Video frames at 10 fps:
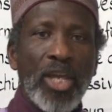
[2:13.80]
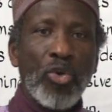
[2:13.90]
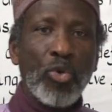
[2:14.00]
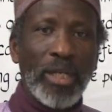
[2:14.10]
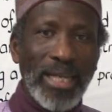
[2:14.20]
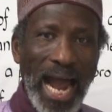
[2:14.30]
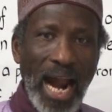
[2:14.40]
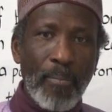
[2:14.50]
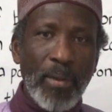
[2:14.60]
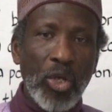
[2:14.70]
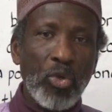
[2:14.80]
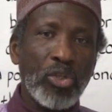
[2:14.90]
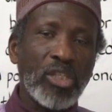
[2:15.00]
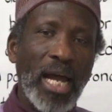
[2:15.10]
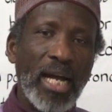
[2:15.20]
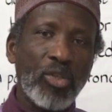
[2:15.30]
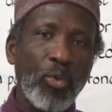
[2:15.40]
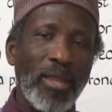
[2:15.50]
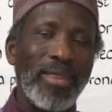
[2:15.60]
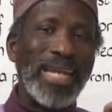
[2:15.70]
In Arabic, you start
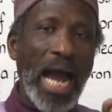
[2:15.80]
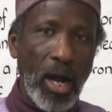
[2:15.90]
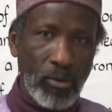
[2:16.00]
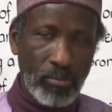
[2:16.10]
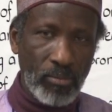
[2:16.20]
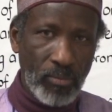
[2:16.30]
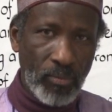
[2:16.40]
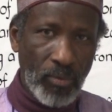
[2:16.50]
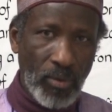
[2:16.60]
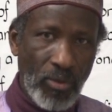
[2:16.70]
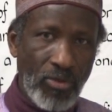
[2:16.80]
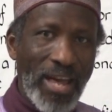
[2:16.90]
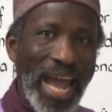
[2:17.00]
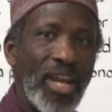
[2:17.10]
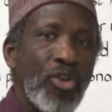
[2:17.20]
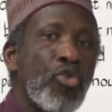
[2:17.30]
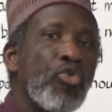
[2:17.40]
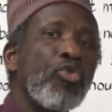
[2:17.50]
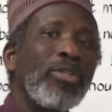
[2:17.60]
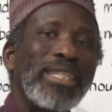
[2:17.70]
with the noun, then
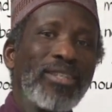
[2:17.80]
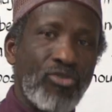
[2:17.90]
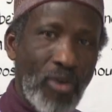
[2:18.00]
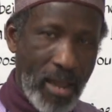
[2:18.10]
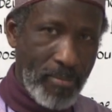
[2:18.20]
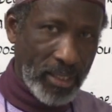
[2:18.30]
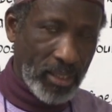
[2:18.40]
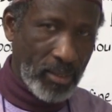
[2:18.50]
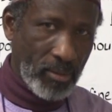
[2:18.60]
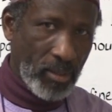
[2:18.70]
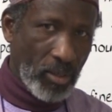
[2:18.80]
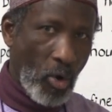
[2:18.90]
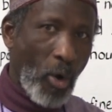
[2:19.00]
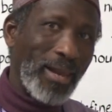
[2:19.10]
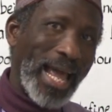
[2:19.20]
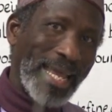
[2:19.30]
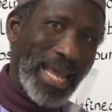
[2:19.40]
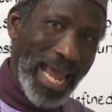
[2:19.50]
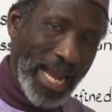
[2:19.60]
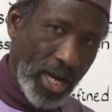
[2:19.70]
you describe it. Unlike
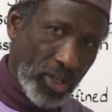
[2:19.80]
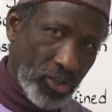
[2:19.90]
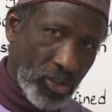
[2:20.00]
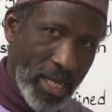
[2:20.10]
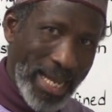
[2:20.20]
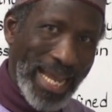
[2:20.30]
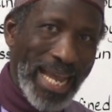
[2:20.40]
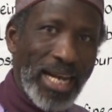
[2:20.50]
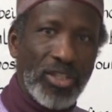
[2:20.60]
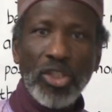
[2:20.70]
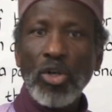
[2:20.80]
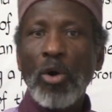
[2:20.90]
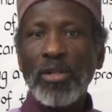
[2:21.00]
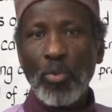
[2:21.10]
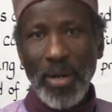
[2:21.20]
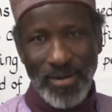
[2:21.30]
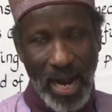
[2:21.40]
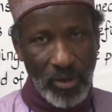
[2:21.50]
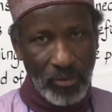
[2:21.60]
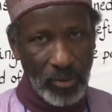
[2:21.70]
English. English is the other way
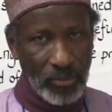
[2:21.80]
around.